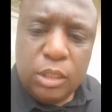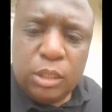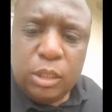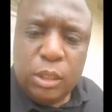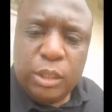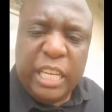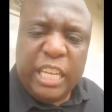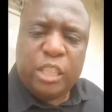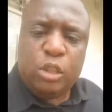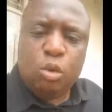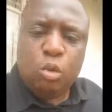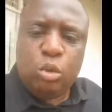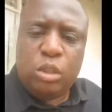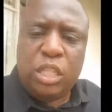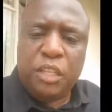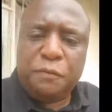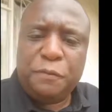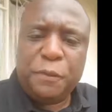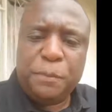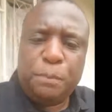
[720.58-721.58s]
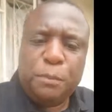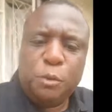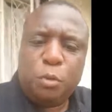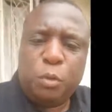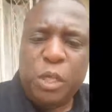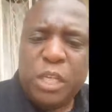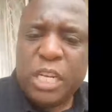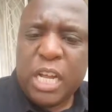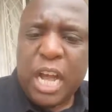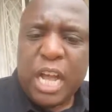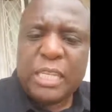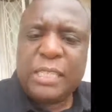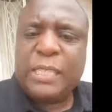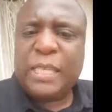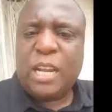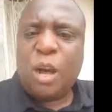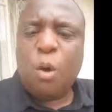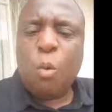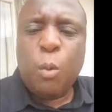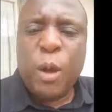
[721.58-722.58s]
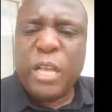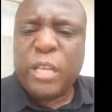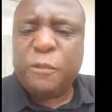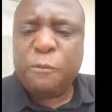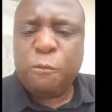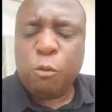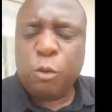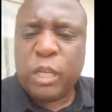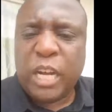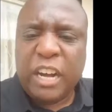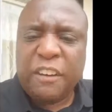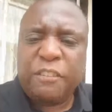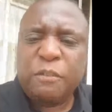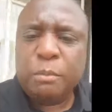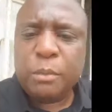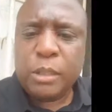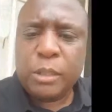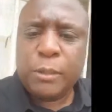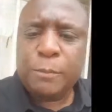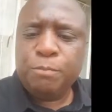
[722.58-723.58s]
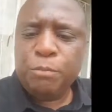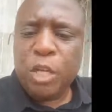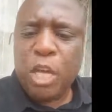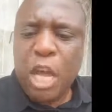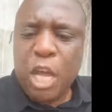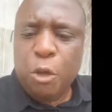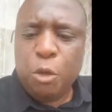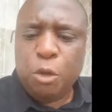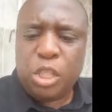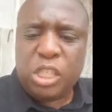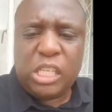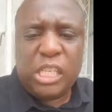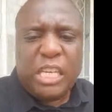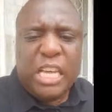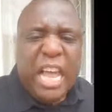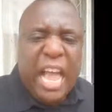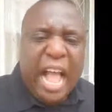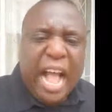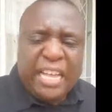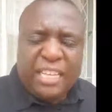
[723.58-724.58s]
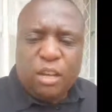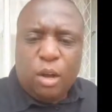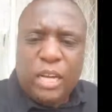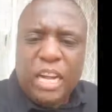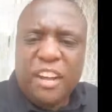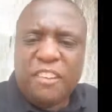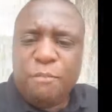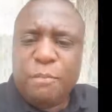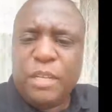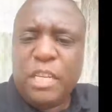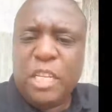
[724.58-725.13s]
There's no difference between us and our wasteful government. You see, as our government